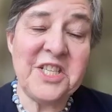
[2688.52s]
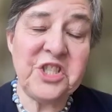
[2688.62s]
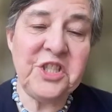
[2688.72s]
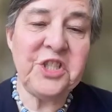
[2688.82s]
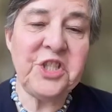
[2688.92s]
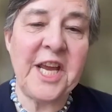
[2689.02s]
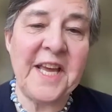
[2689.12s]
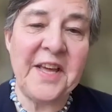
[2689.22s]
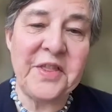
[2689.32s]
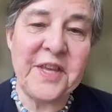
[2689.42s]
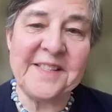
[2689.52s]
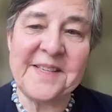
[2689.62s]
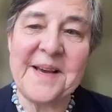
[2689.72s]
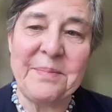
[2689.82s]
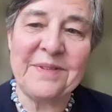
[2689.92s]
And she's shaking things
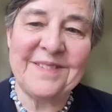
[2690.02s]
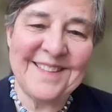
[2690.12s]
up.